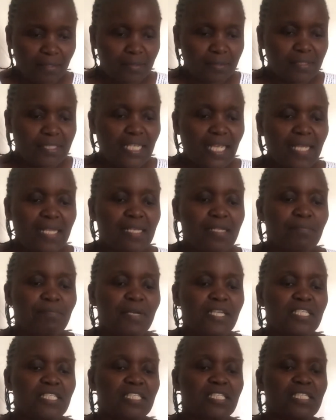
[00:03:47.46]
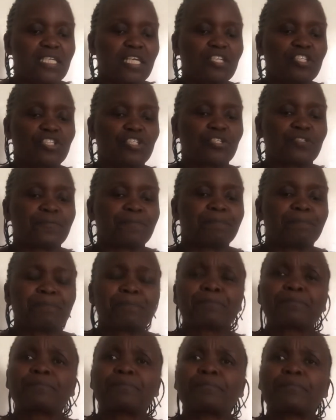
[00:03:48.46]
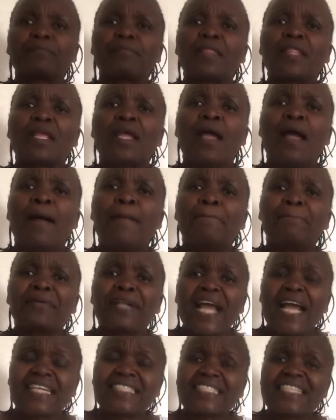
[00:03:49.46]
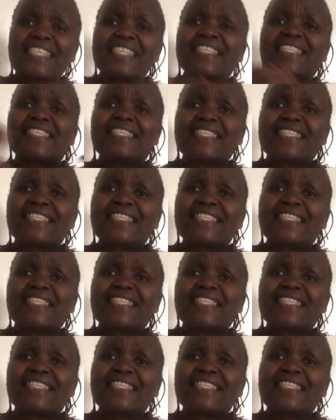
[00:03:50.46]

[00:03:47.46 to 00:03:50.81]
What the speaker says: Daily meditation. Practice